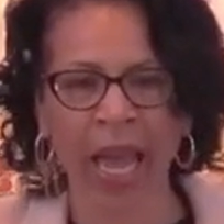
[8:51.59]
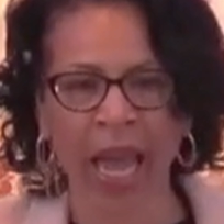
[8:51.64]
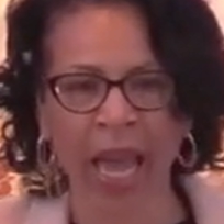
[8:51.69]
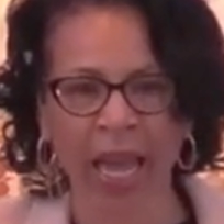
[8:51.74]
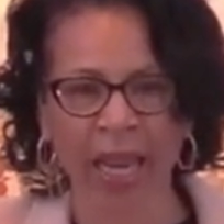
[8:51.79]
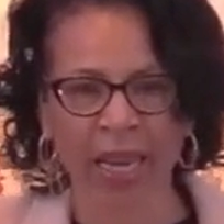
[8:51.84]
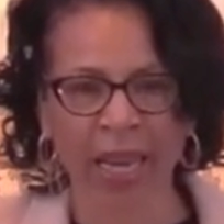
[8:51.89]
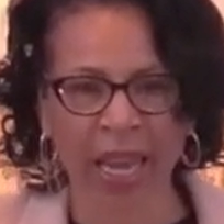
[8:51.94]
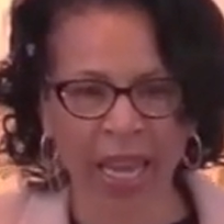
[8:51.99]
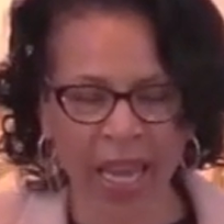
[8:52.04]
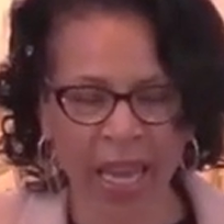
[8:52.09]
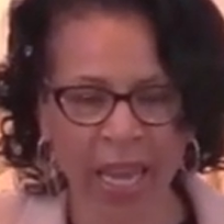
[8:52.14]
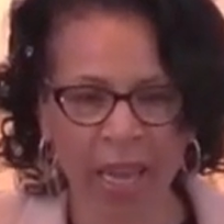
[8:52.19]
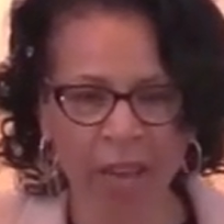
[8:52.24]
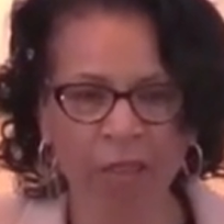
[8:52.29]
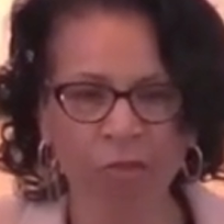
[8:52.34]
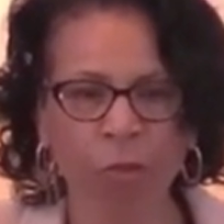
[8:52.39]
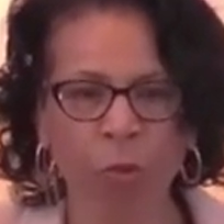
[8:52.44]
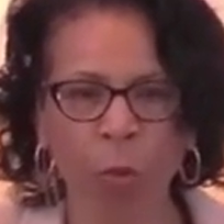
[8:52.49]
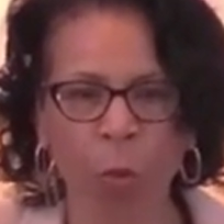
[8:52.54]
And
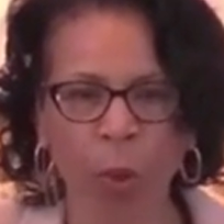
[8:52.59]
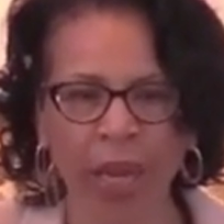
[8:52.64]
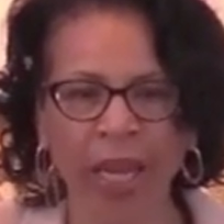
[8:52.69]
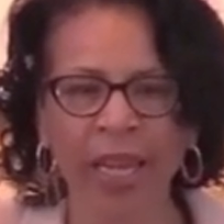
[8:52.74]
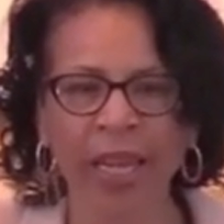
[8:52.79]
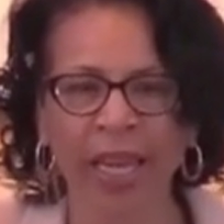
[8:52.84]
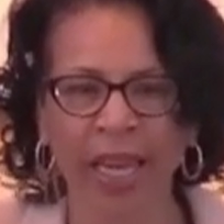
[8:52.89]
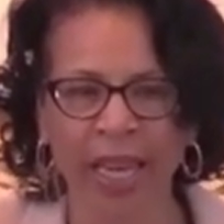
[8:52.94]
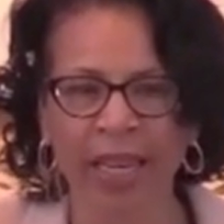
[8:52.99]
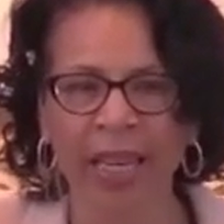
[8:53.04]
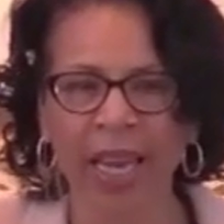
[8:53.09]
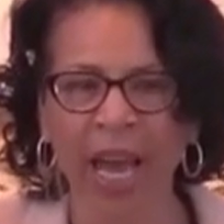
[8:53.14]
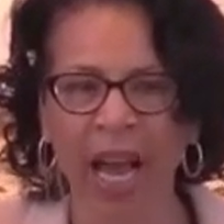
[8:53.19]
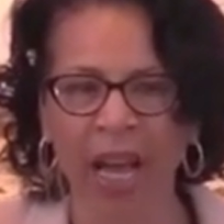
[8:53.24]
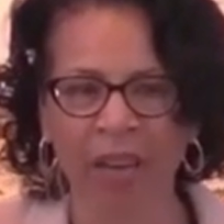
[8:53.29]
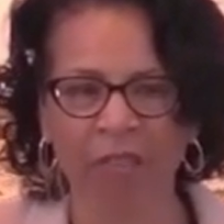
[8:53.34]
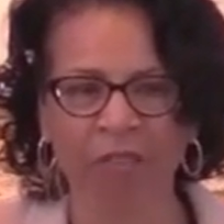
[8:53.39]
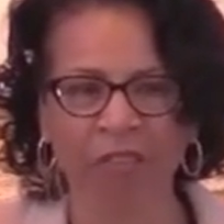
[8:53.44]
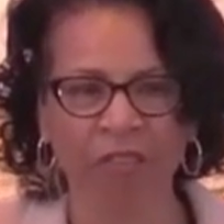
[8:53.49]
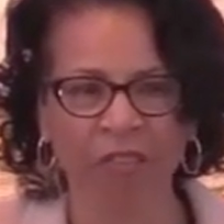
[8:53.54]
if we
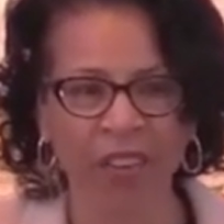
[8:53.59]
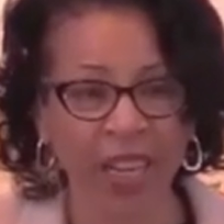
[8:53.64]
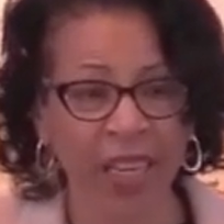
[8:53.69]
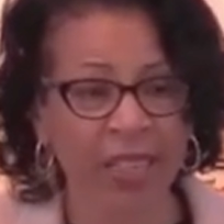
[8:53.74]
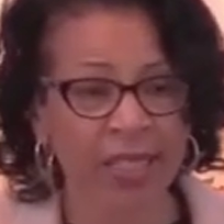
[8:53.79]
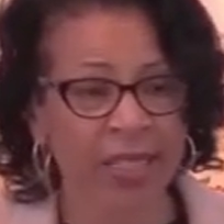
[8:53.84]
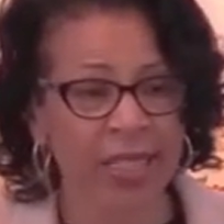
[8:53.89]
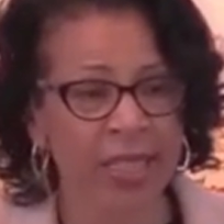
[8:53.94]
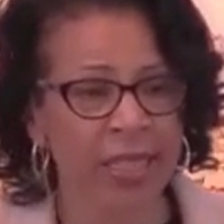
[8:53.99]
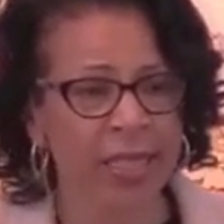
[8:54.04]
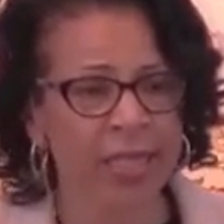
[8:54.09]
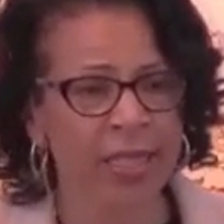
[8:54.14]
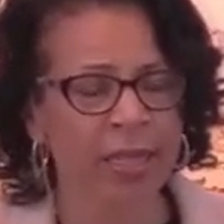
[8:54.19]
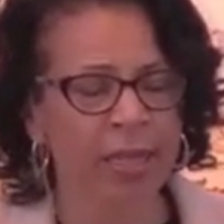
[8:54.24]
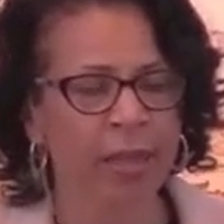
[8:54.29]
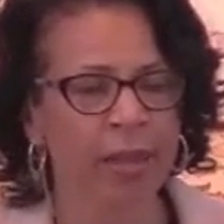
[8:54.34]
cannot fix it,